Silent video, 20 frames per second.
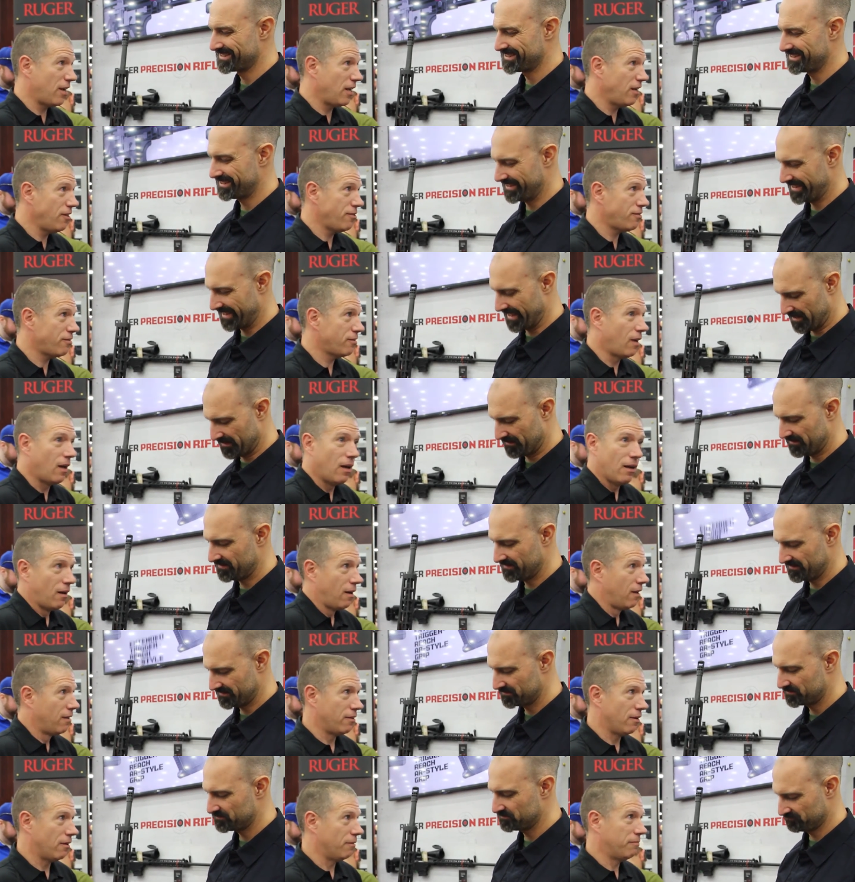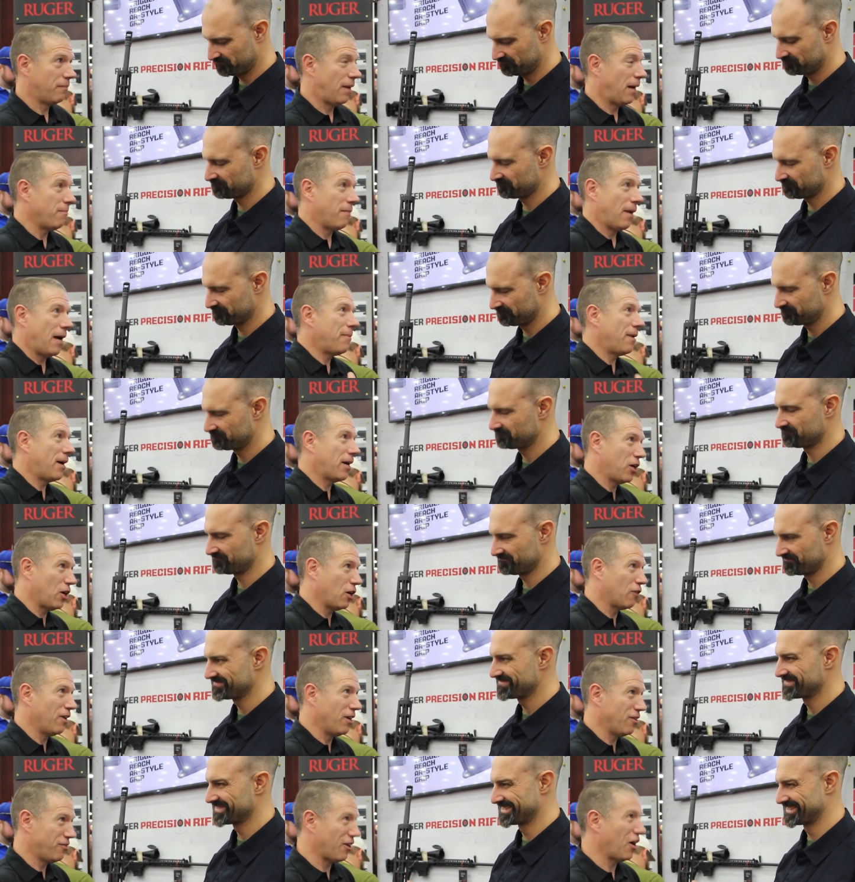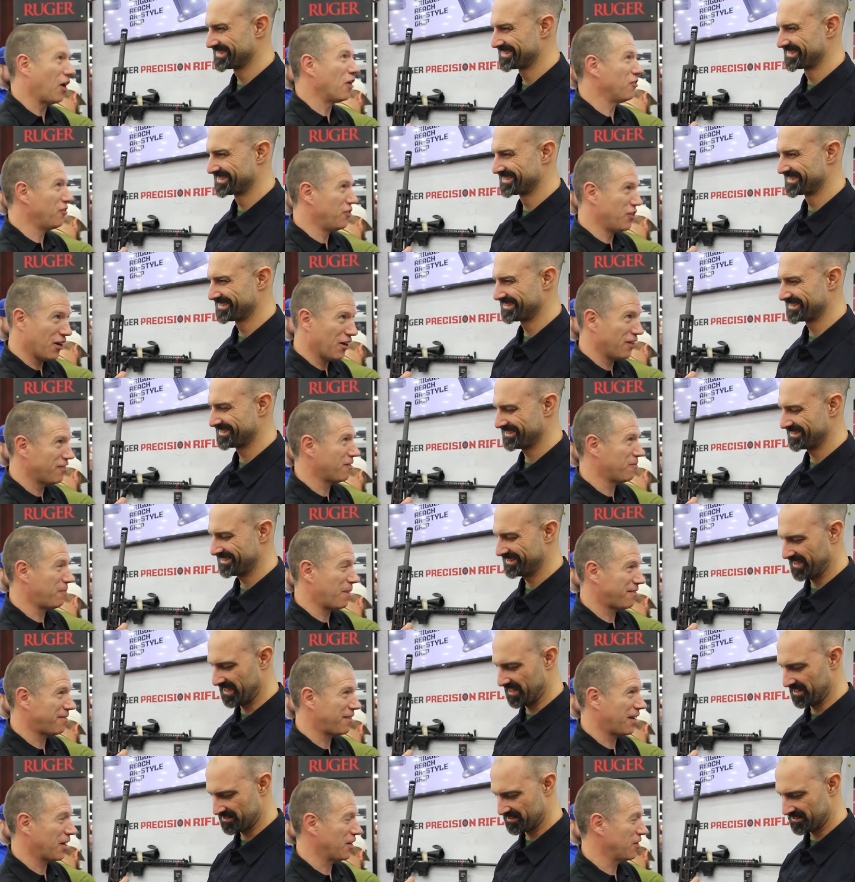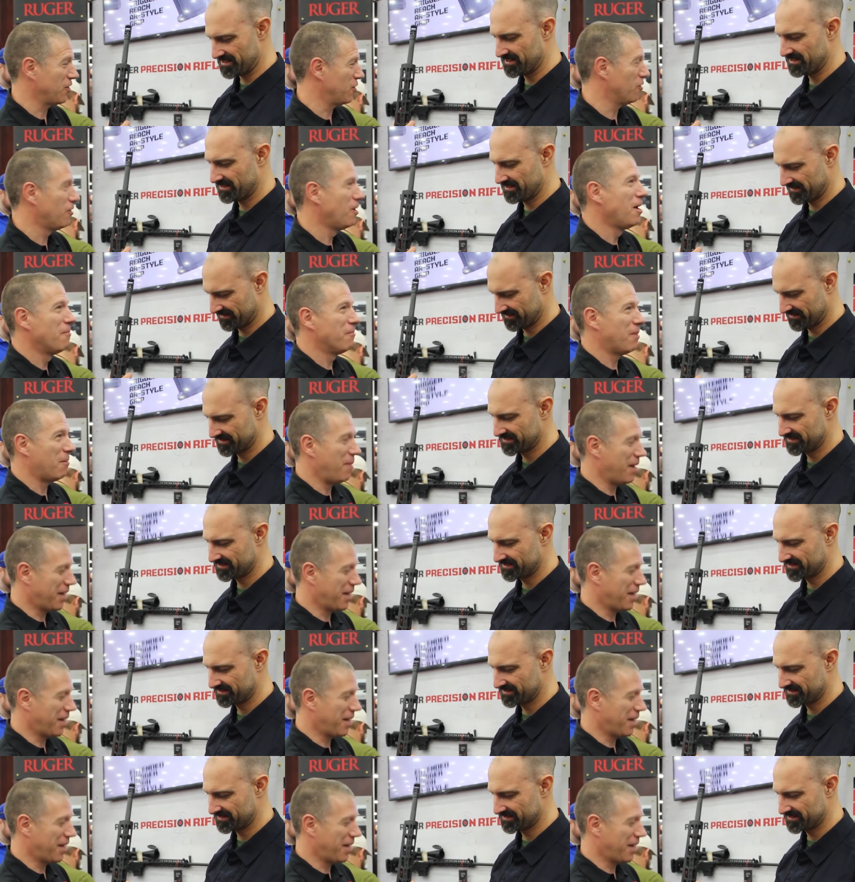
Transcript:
Speaker 1: range? Yeah. So my, my backyard range is one hundred yards. The best yeah. I can do. But